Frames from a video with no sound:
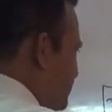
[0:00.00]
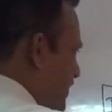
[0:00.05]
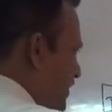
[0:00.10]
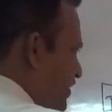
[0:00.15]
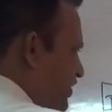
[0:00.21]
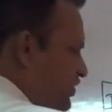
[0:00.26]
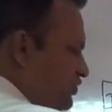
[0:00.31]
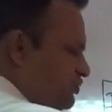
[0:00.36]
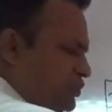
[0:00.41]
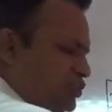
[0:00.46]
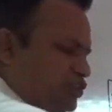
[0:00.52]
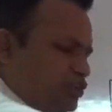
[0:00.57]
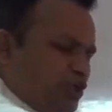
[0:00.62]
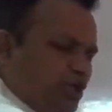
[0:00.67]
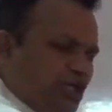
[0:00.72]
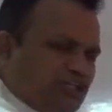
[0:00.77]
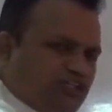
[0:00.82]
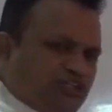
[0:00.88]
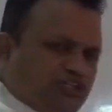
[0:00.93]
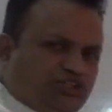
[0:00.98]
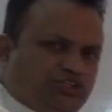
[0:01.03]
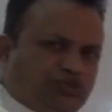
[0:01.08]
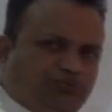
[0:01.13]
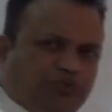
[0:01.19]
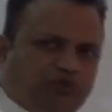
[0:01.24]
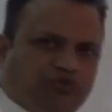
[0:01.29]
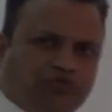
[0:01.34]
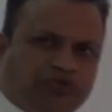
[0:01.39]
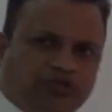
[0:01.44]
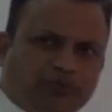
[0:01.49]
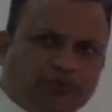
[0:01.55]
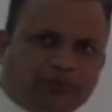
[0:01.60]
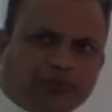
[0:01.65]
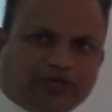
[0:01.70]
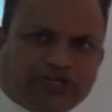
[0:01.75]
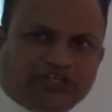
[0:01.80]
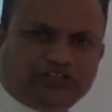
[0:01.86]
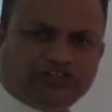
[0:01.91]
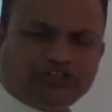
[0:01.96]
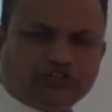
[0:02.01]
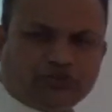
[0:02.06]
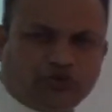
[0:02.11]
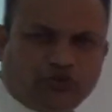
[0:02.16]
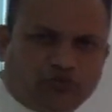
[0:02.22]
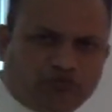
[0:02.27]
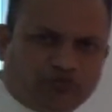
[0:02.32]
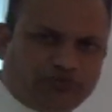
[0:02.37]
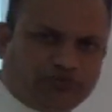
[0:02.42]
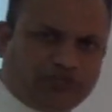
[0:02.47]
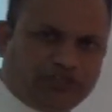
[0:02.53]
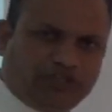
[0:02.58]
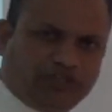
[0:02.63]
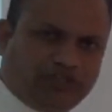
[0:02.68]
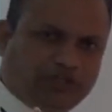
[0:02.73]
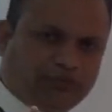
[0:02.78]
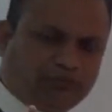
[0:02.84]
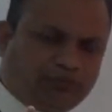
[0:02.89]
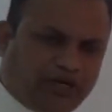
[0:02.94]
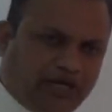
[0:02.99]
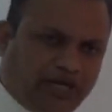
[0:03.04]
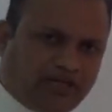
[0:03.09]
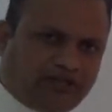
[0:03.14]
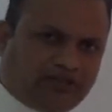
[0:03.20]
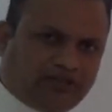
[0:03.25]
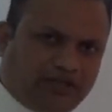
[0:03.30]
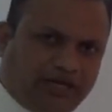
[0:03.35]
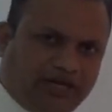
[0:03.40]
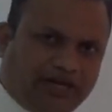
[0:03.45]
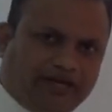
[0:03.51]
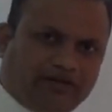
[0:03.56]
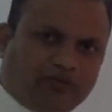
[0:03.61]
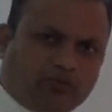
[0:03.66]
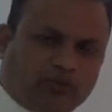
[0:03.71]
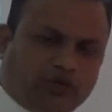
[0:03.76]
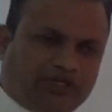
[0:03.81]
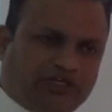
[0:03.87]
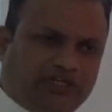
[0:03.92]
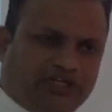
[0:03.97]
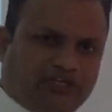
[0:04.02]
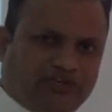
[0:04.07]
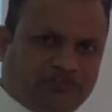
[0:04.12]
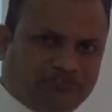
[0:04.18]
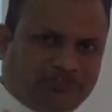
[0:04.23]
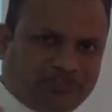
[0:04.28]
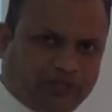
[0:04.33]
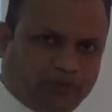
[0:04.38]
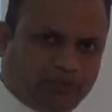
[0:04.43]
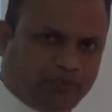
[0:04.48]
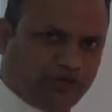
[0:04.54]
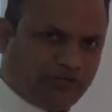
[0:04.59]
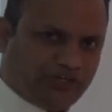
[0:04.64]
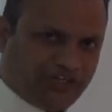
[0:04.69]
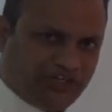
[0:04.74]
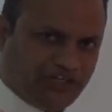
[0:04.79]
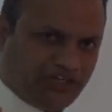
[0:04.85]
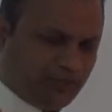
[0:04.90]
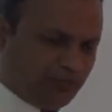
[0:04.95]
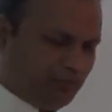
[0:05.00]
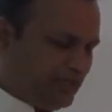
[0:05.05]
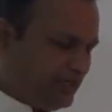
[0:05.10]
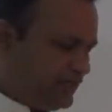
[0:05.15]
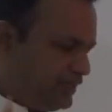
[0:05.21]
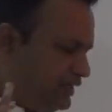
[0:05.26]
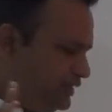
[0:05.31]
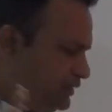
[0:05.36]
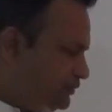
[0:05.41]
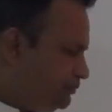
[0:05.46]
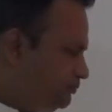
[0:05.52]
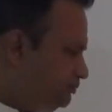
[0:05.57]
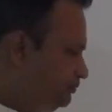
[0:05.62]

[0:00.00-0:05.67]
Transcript: an inverse relationship between price of the product and quantity of the commodity demanded.